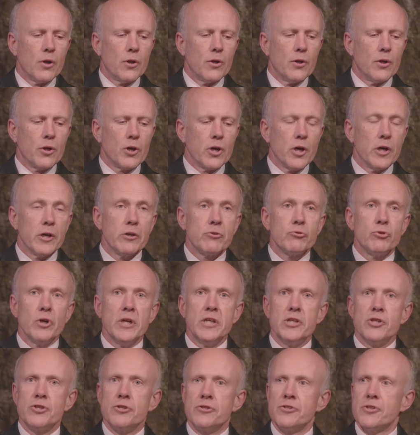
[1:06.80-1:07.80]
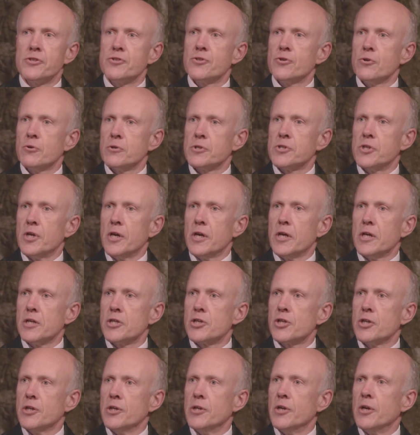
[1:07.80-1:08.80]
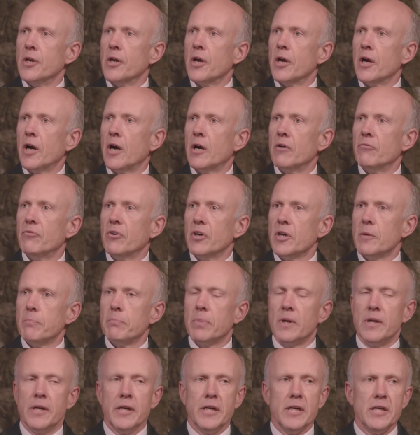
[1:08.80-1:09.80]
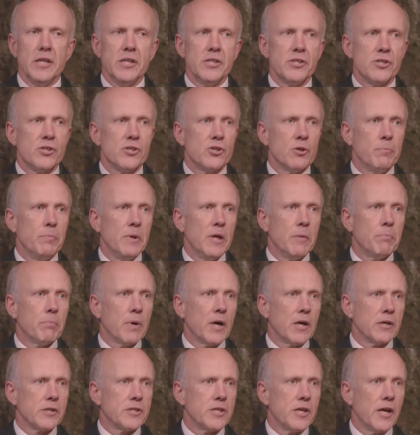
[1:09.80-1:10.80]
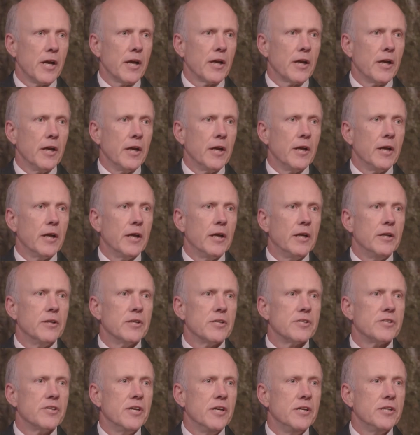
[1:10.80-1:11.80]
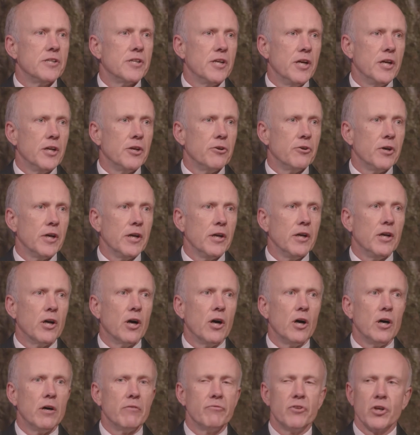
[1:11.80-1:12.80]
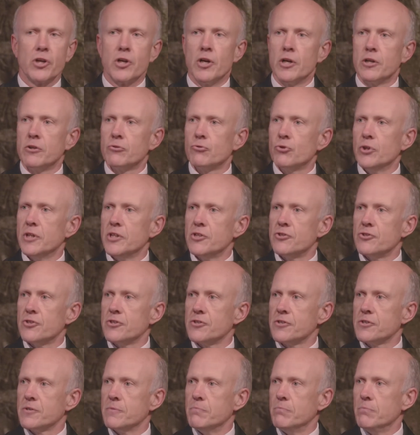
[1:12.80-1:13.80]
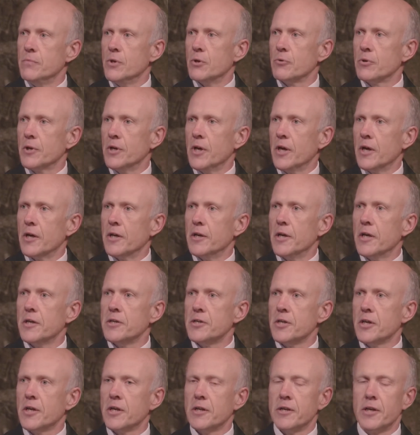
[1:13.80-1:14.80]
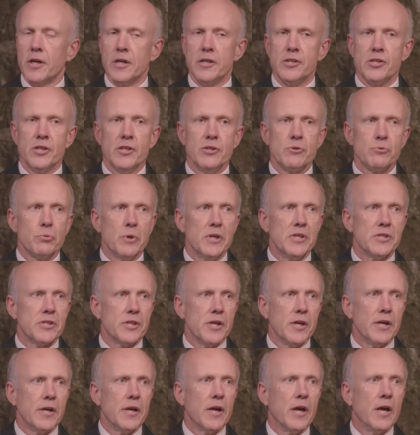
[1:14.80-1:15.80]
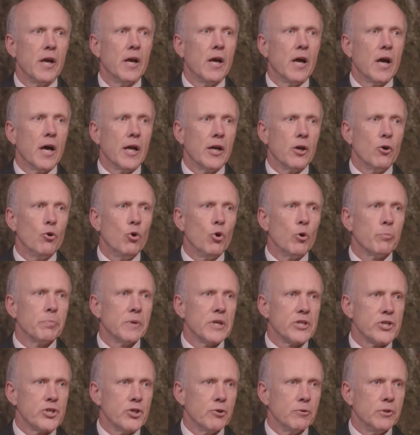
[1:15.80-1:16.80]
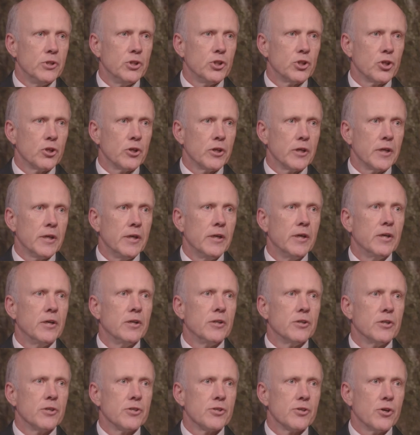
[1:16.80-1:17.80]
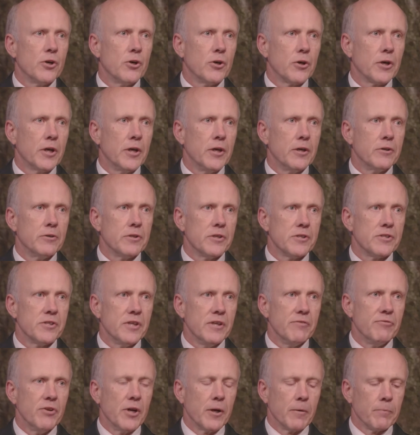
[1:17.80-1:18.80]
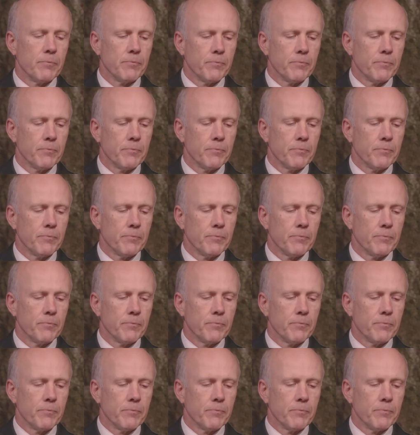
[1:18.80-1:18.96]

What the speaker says: The Connaught Rangers Association are very pleased to be partaking in the centenary of the Connaught Rangers Mutiny in India in 1920, and I hope that you enjoy the talk here this evening.